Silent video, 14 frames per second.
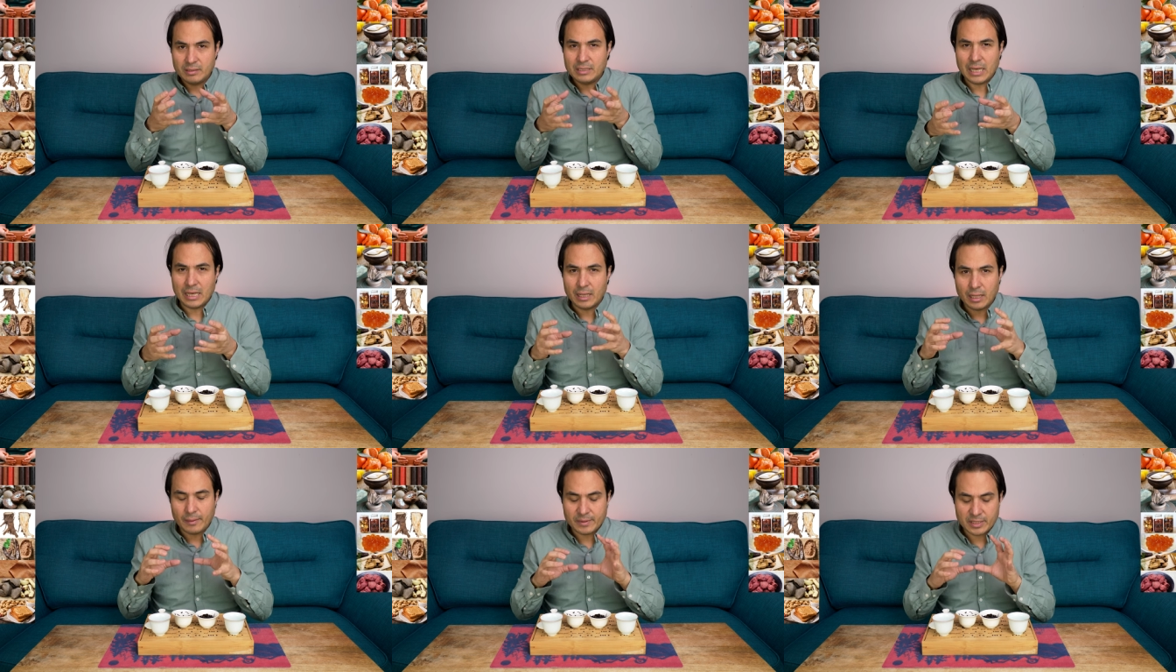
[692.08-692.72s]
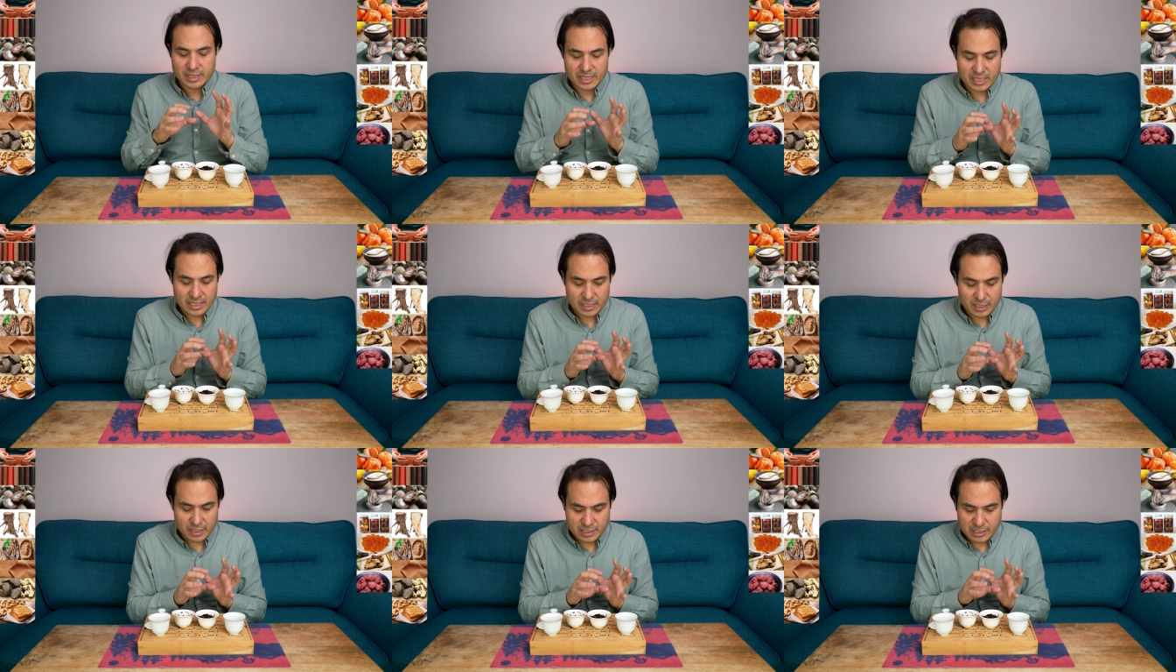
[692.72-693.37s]
yeah, I mean the
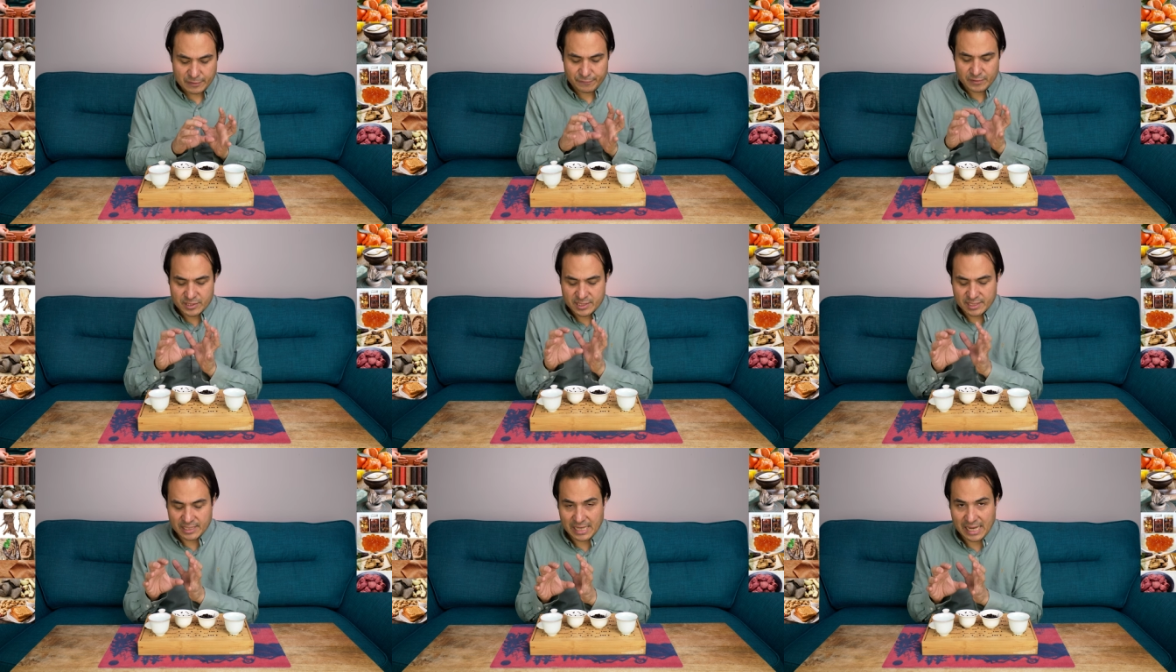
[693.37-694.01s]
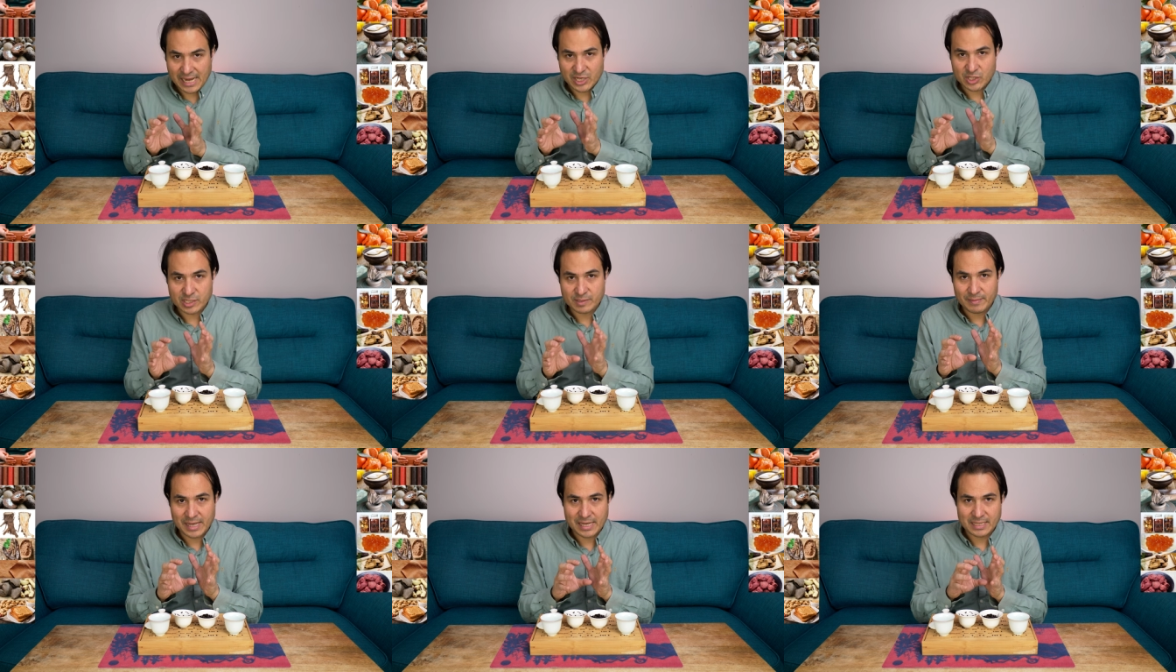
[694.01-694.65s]
the difference that the age
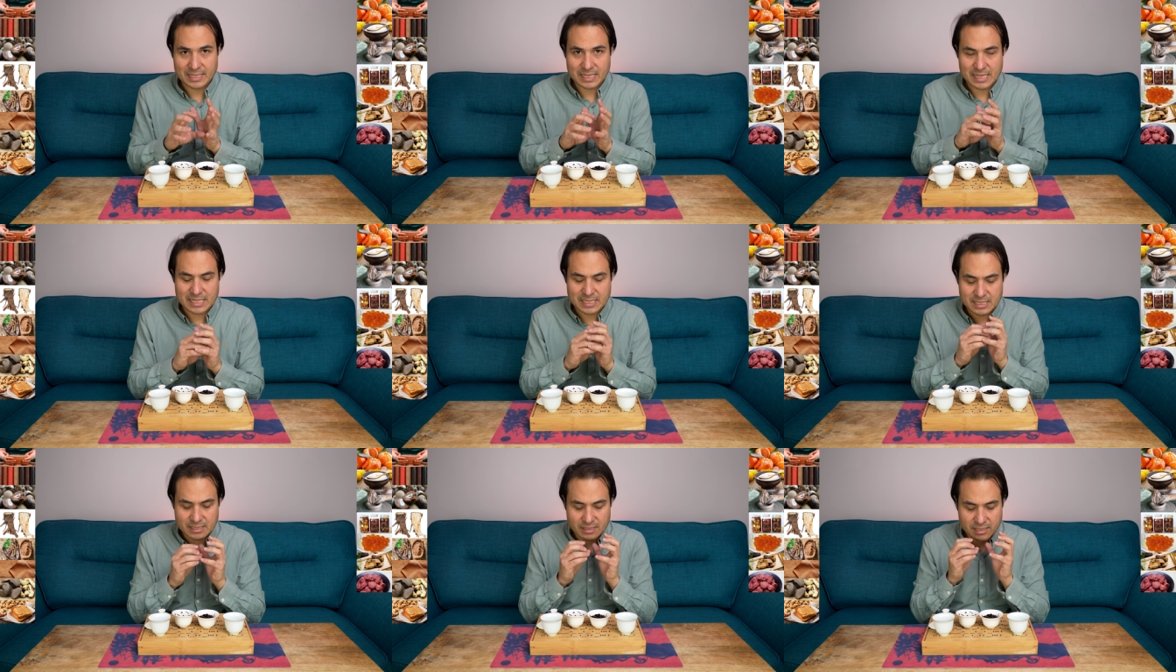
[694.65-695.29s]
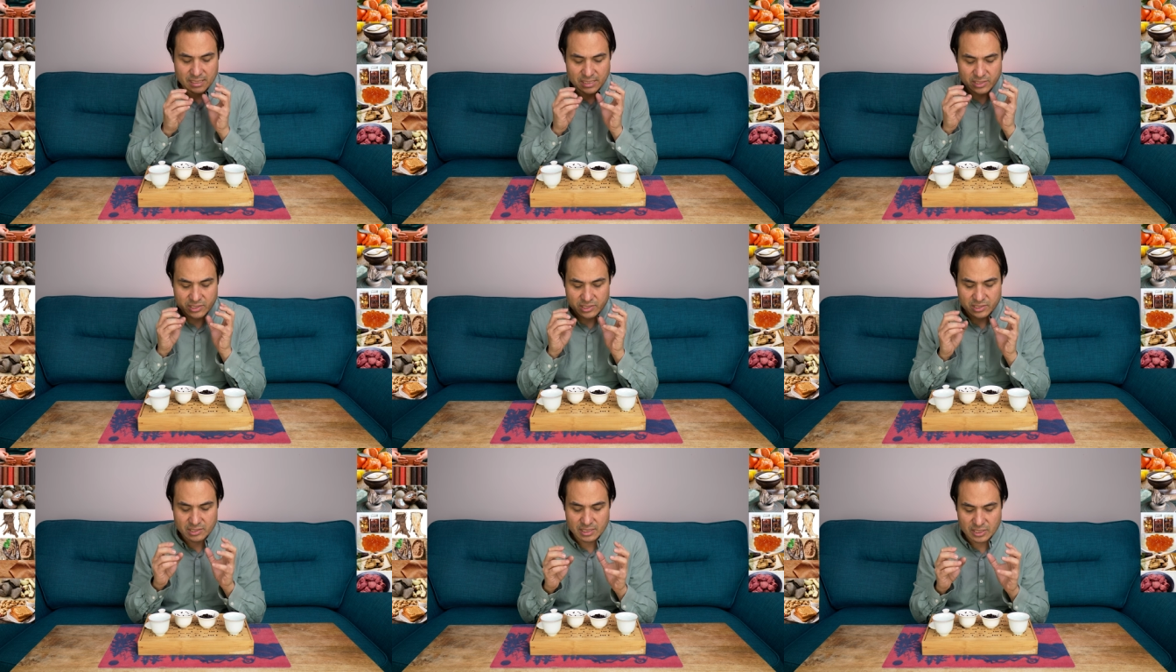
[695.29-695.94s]
has made is
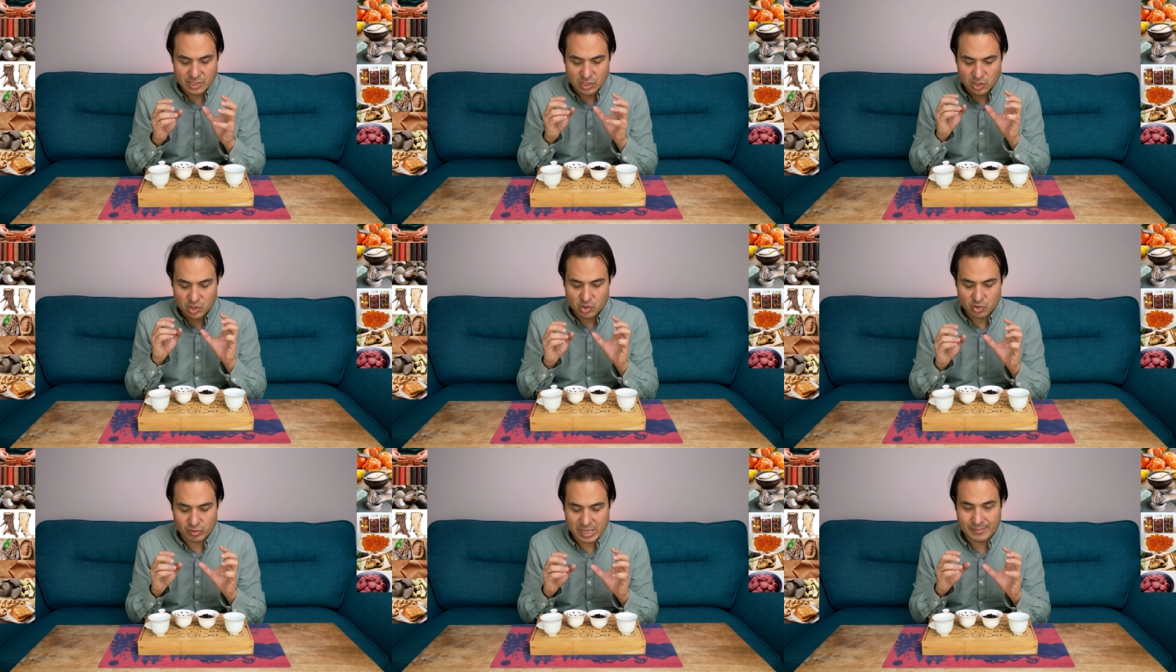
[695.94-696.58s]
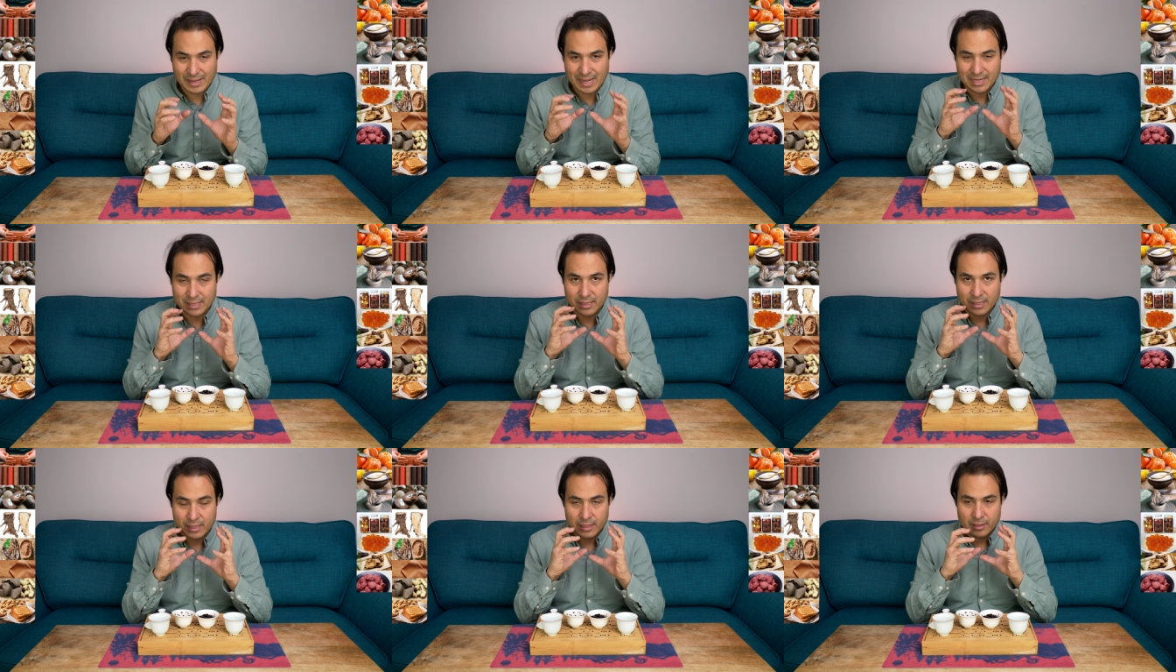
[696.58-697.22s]
is is extreme, and
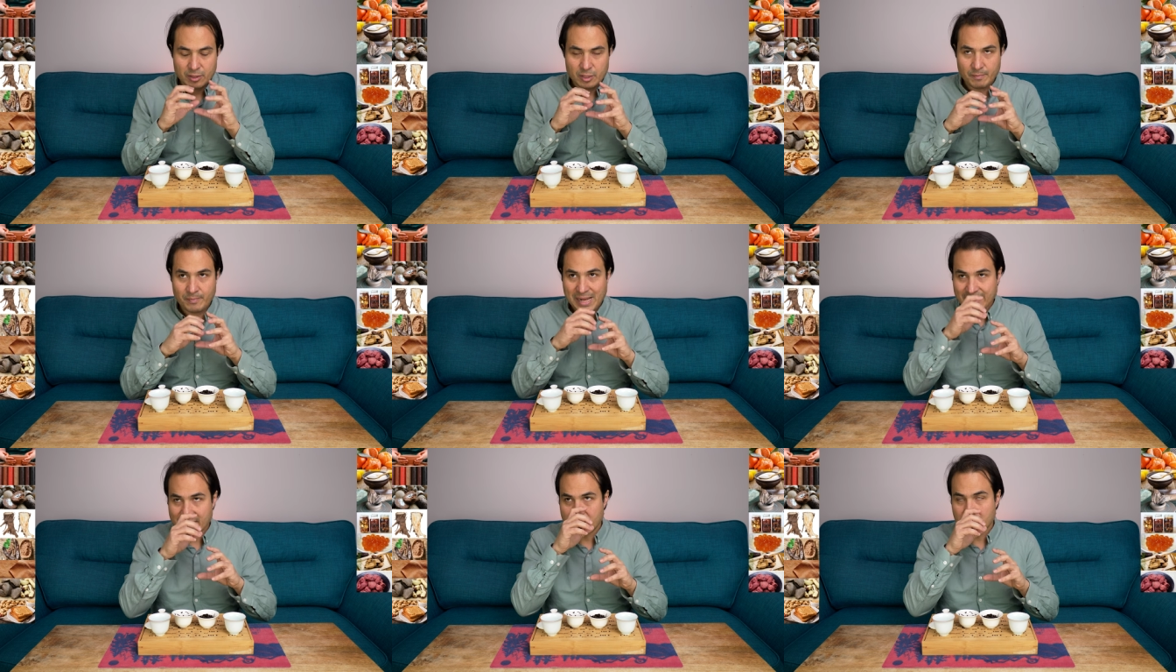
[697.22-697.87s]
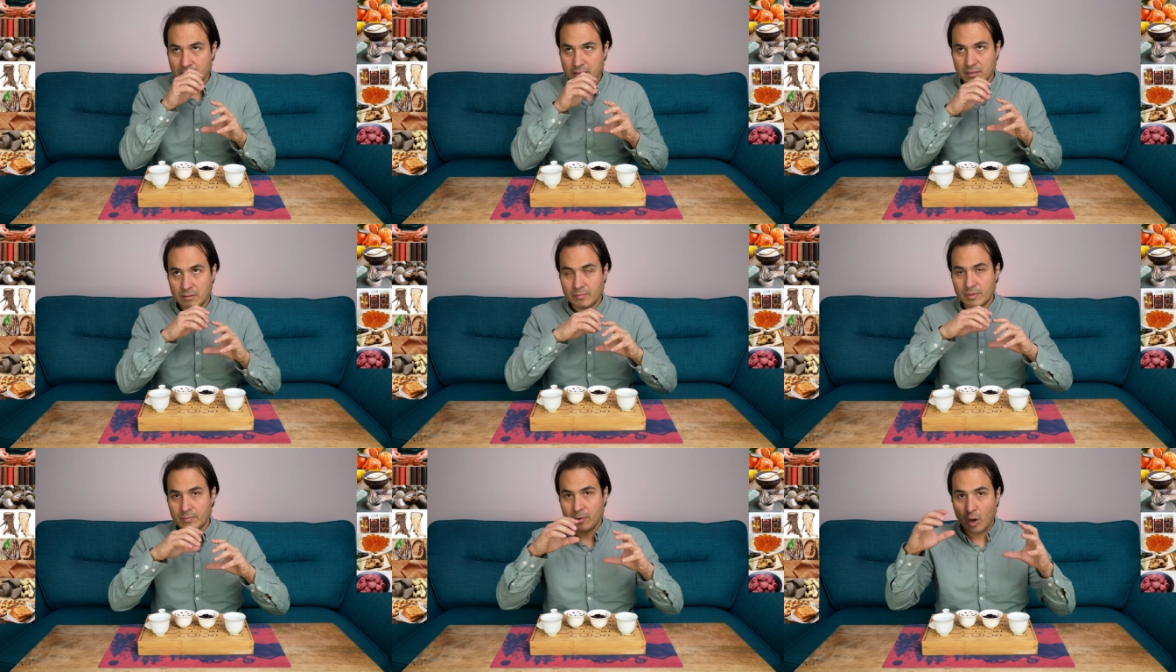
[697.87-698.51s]
the best
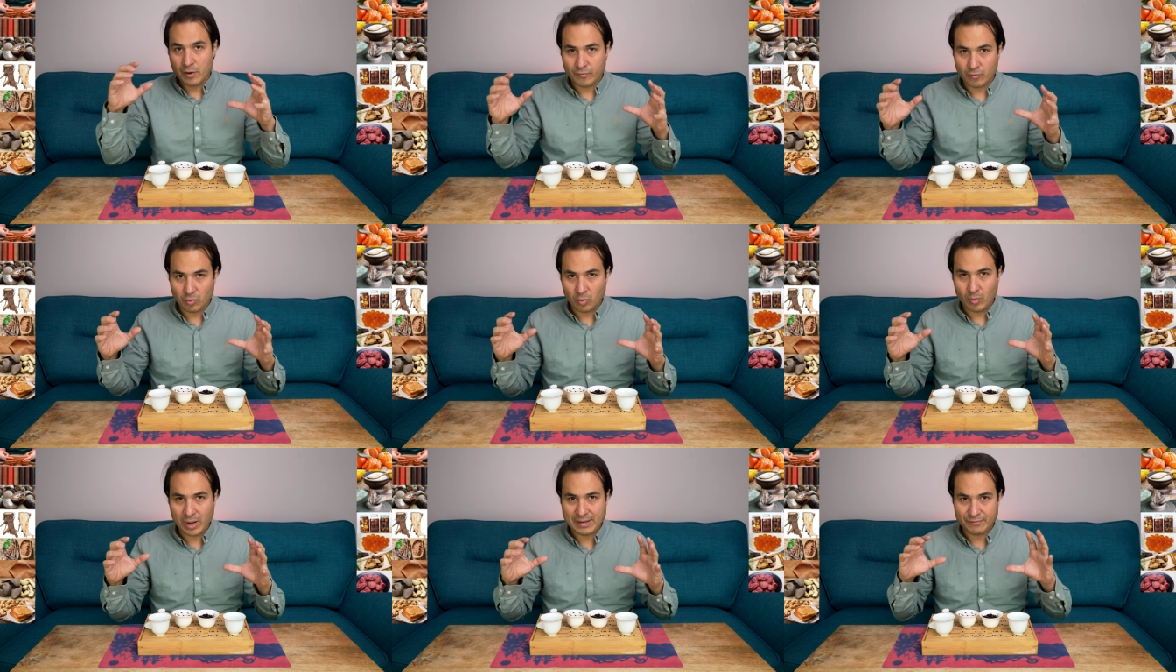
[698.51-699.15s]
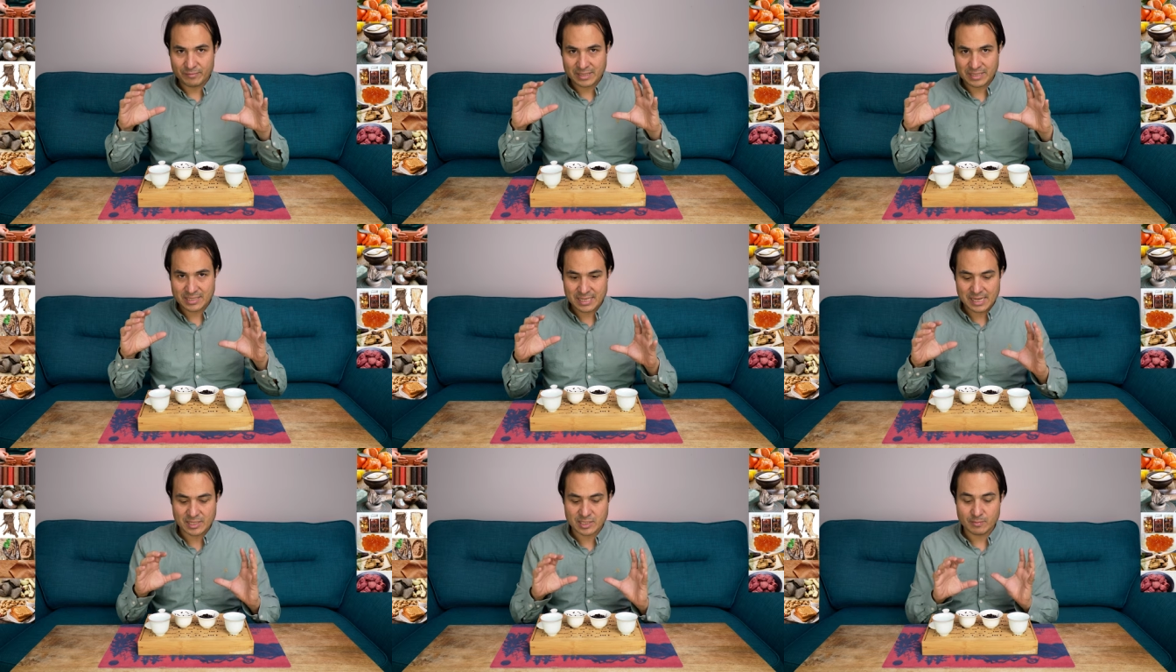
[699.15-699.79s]
the overall way for me to
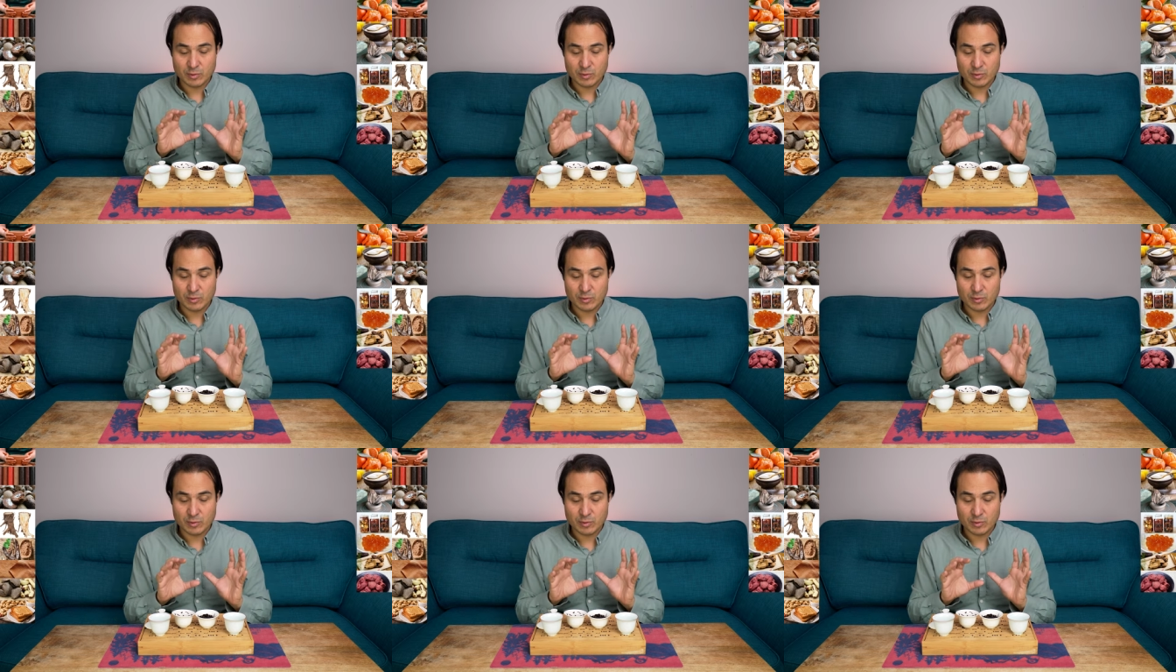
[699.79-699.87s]
say it, it's